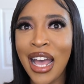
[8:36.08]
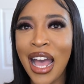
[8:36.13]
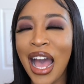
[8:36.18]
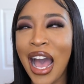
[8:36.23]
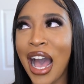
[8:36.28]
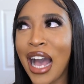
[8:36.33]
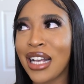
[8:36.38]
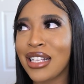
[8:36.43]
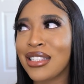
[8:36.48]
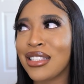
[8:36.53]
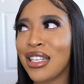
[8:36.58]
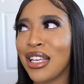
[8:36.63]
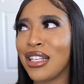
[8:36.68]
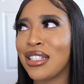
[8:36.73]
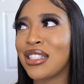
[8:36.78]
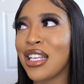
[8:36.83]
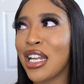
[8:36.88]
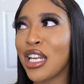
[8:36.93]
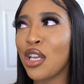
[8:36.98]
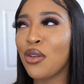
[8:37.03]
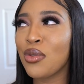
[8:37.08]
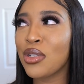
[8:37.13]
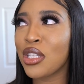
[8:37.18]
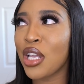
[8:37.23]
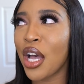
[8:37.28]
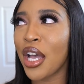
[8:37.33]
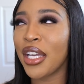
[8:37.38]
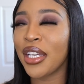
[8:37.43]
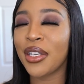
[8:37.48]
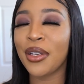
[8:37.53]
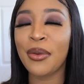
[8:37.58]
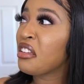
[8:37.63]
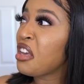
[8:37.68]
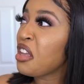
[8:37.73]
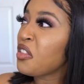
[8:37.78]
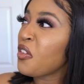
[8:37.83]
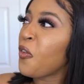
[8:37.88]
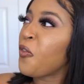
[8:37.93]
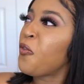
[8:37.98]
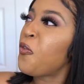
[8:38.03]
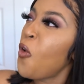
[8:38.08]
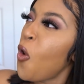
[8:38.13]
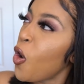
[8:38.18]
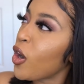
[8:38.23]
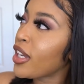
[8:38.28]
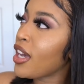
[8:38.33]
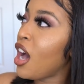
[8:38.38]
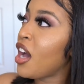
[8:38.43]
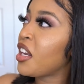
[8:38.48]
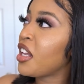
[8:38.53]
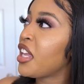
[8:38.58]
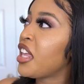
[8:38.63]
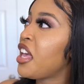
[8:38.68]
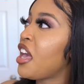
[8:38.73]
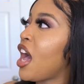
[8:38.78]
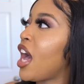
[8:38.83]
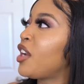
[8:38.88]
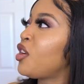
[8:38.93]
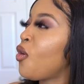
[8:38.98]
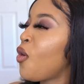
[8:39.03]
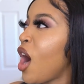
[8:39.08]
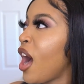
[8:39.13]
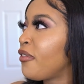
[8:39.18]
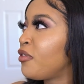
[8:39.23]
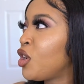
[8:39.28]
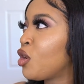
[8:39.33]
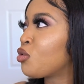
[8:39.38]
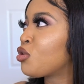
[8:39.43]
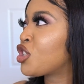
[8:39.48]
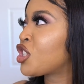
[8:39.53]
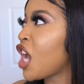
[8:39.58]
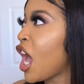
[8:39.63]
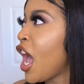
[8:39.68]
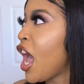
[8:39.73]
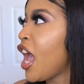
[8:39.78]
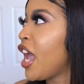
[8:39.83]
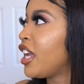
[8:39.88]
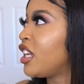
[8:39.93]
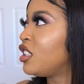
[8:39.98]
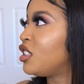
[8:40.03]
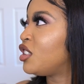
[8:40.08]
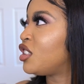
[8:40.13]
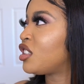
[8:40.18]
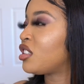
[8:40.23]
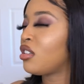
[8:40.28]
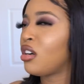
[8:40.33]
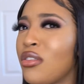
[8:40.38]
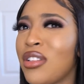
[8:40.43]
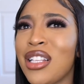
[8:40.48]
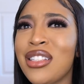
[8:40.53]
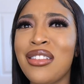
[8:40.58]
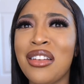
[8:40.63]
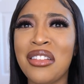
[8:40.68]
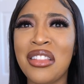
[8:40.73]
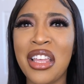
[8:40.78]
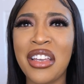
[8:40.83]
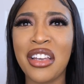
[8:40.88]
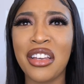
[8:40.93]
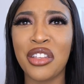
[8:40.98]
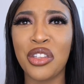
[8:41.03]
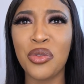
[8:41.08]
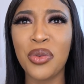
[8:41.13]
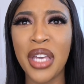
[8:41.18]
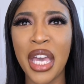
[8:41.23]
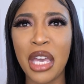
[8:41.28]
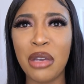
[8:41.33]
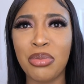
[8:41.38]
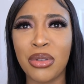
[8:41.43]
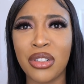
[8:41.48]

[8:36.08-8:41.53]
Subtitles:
accent, and he was like, get the fuck out of here, I don't have no change. Oh, that sounded like a UK